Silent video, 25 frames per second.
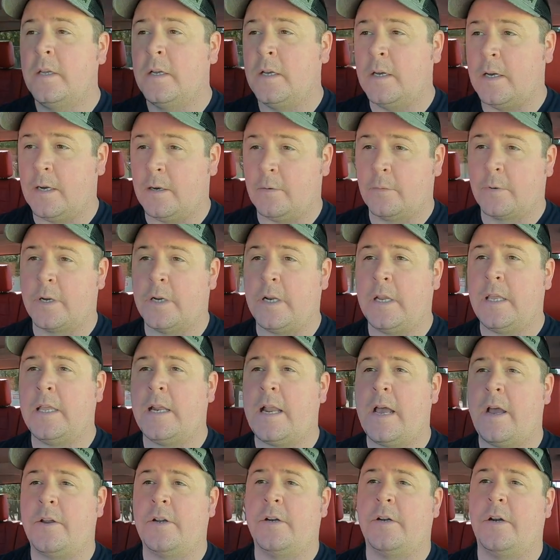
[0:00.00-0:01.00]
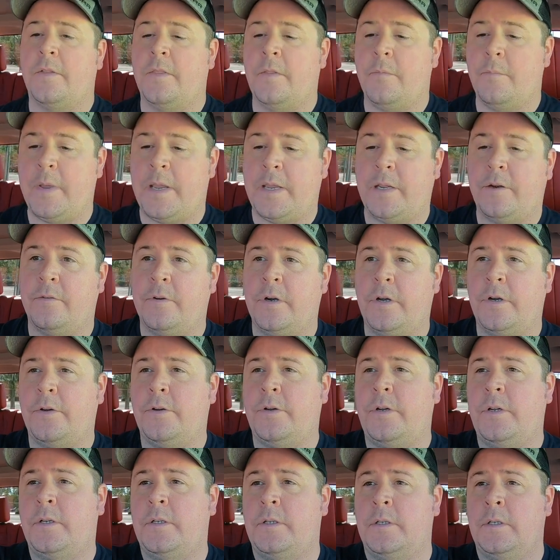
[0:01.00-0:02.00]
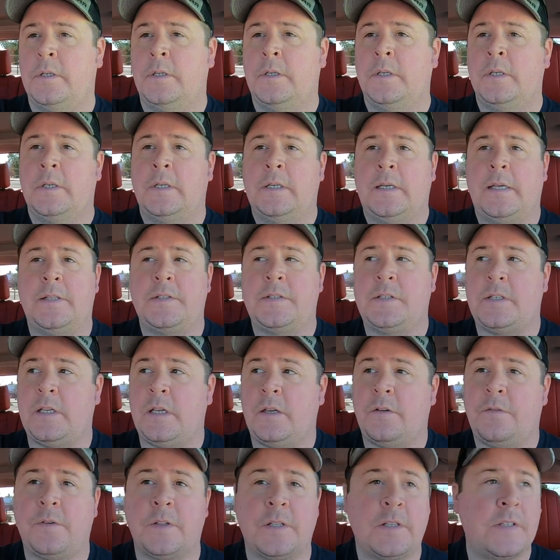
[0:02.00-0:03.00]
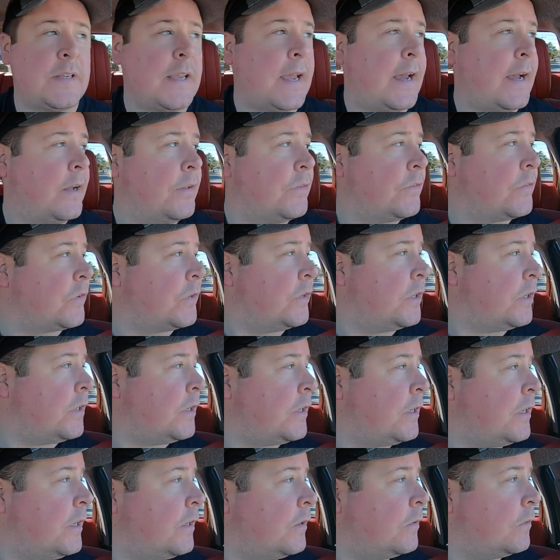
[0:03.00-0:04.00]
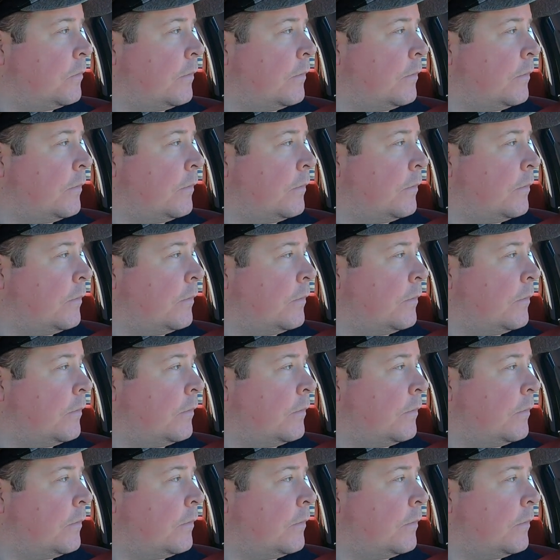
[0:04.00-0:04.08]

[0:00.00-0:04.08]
Uh, we're gonna get out here on the main road and see if it sounds good